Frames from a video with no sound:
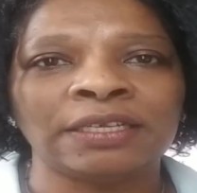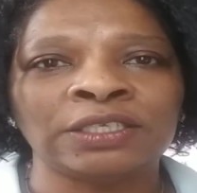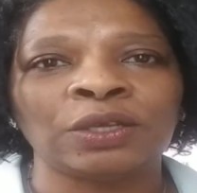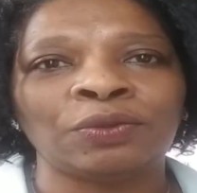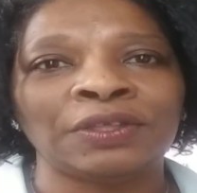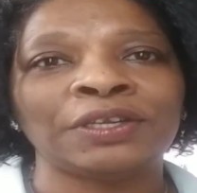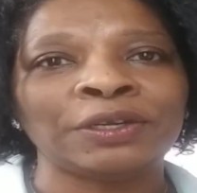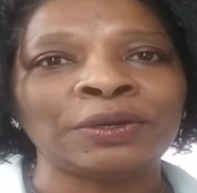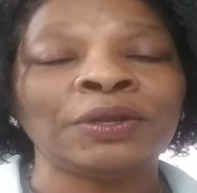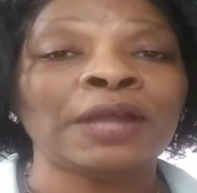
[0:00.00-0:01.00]
So
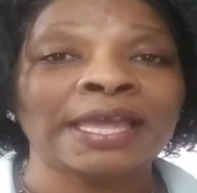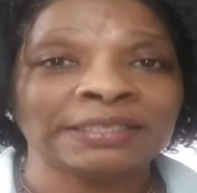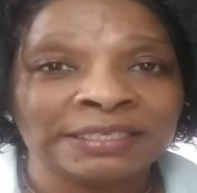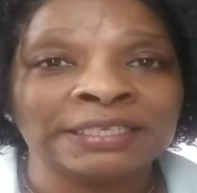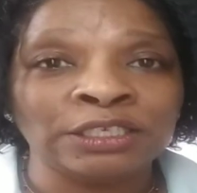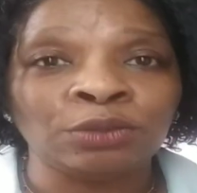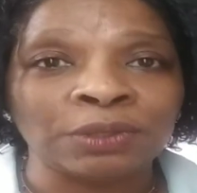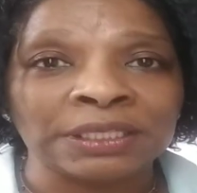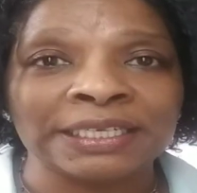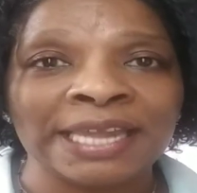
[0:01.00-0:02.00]
they're
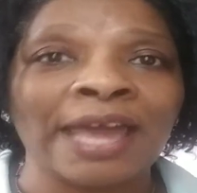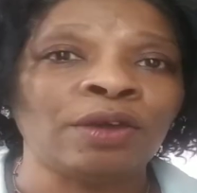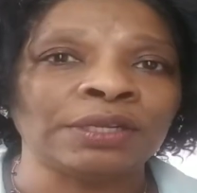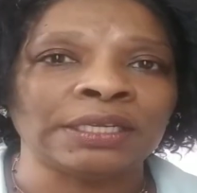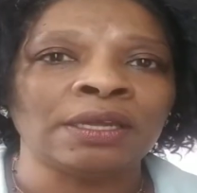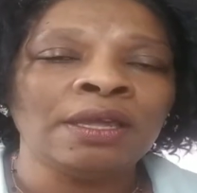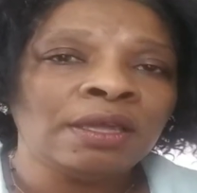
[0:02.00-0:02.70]
literally counting